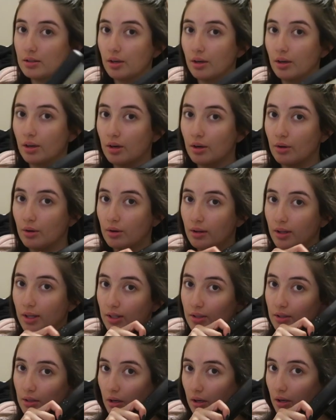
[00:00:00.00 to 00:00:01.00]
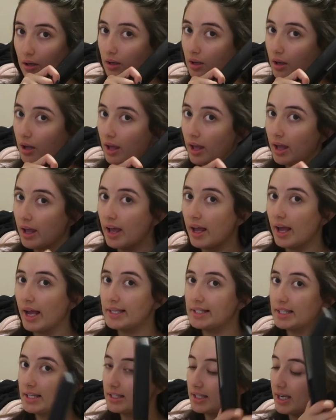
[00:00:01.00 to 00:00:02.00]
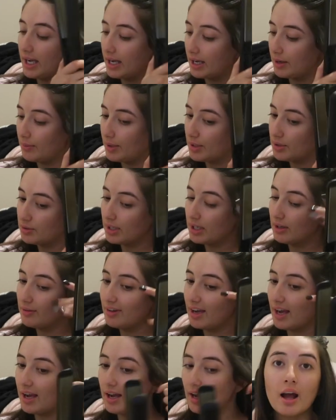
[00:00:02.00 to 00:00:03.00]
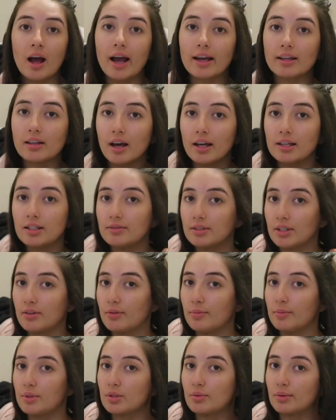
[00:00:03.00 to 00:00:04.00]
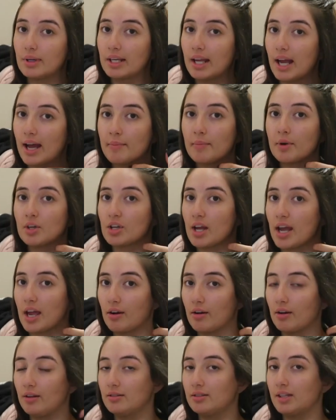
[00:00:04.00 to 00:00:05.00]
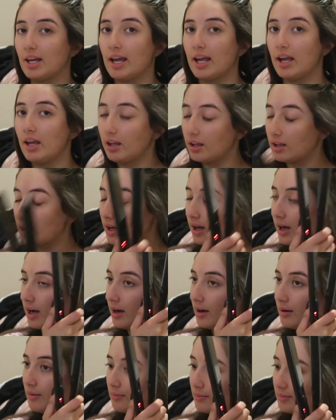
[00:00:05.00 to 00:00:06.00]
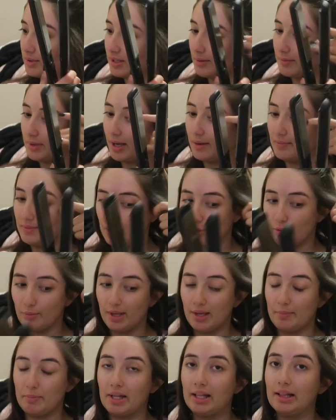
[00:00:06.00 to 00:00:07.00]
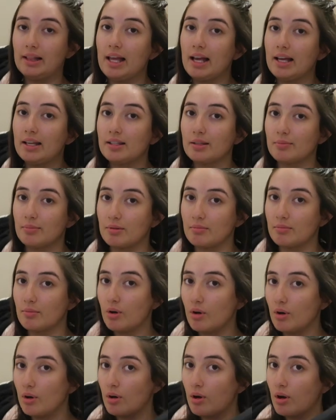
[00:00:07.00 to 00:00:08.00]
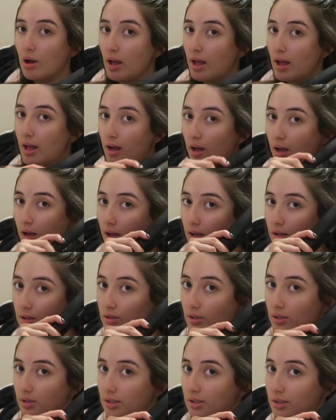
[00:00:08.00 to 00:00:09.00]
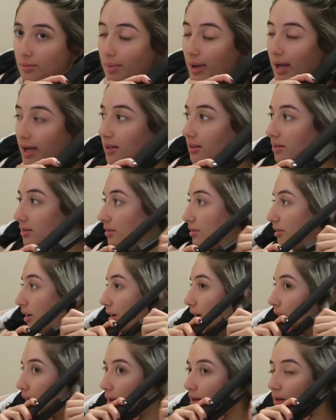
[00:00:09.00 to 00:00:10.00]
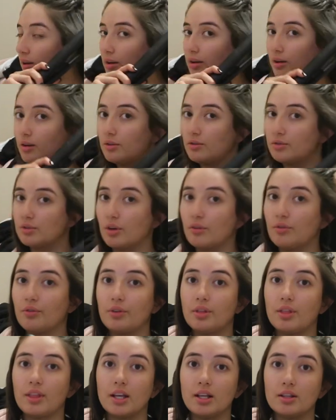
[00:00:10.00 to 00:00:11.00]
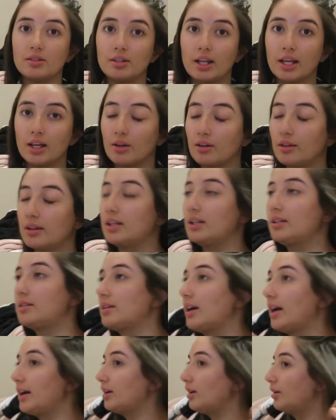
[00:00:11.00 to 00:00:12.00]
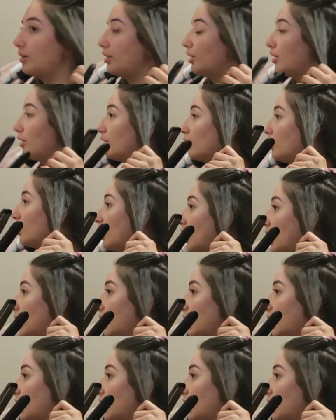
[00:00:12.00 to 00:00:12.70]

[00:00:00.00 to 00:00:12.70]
So all I do is I take one strand of hair. I kind of differ between how much hair I'll take. Sometimes it'll be a bit less, a bit more. Just depends. So for things like on this side, I'll go